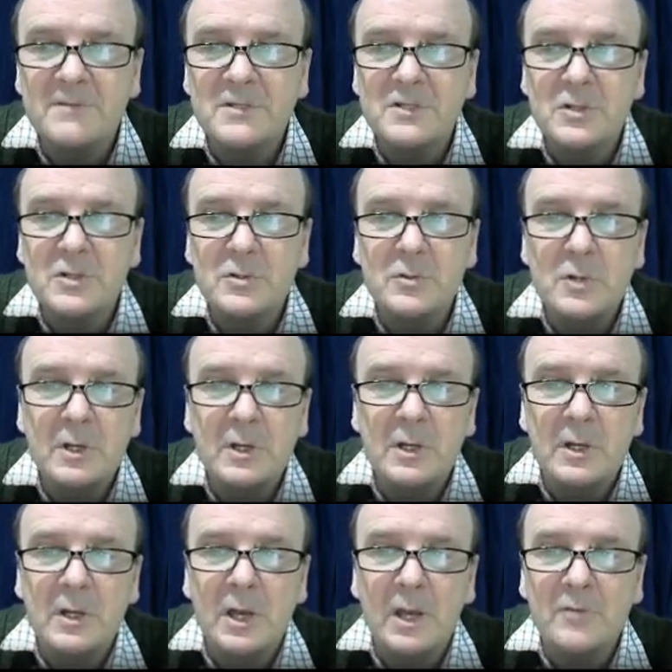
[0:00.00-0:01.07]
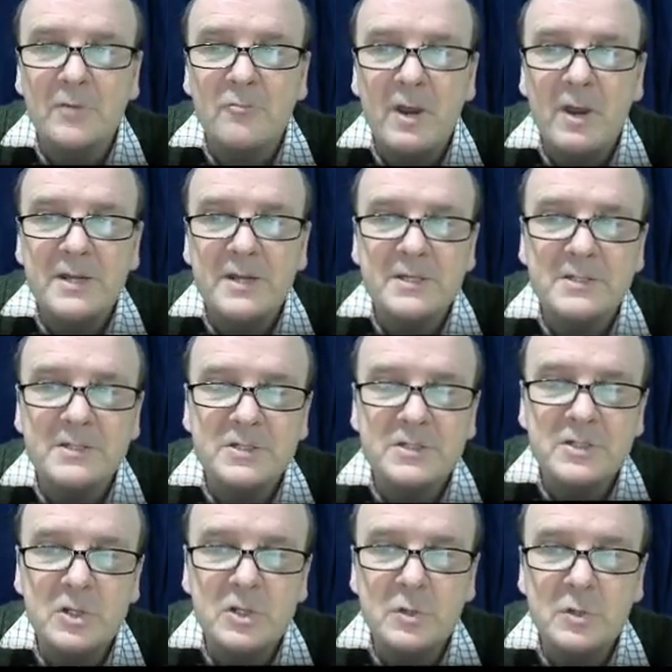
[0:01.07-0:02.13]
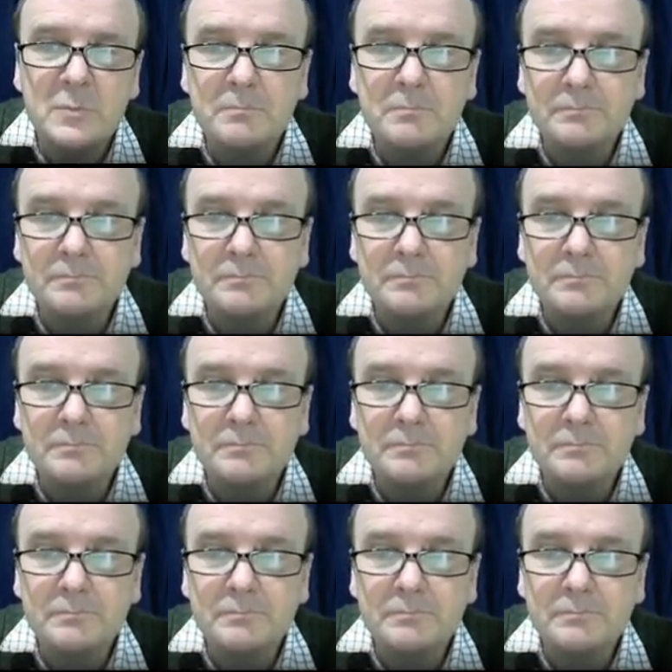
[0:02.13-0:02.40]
2 and radius 2.